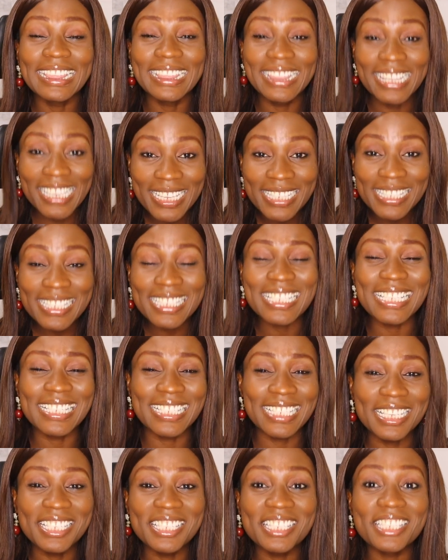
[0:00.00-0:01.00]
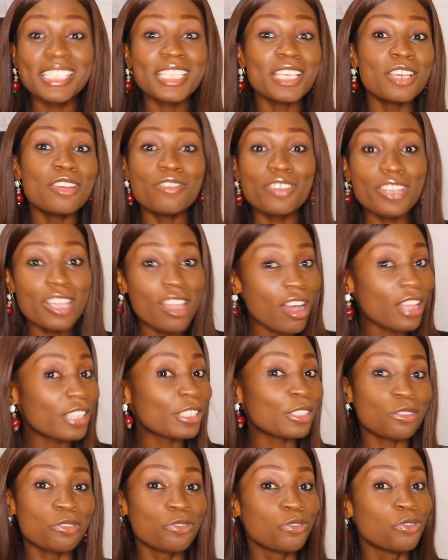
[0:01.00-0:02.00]
this is a
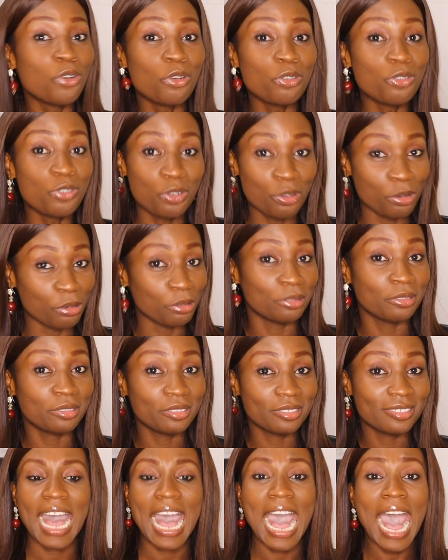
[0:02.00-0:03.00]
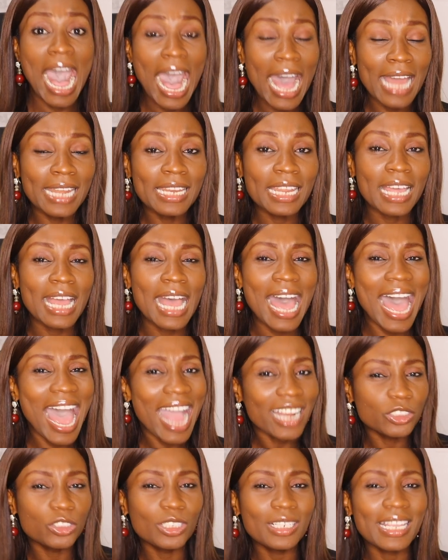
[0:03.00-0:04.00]
serious no-no. And
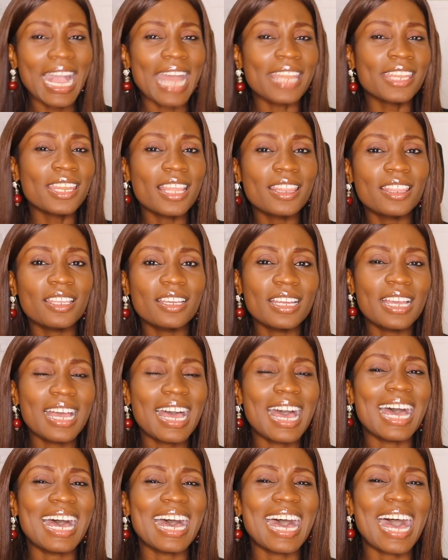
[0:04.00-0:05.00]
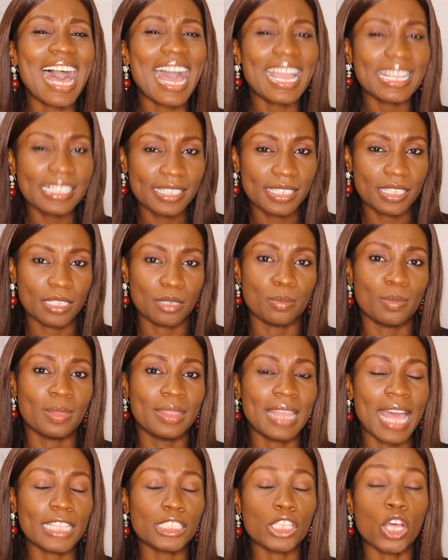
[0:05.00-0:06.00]
actually another item
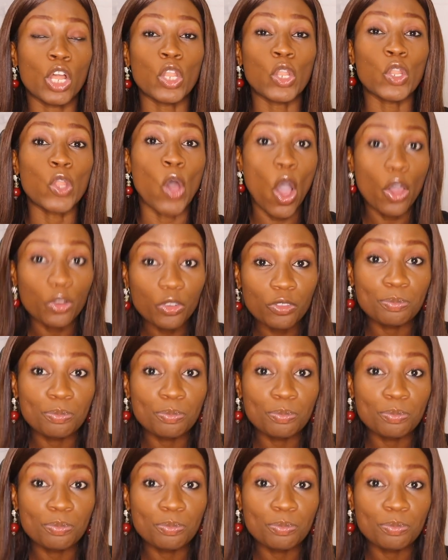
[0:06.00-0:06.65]
that a lot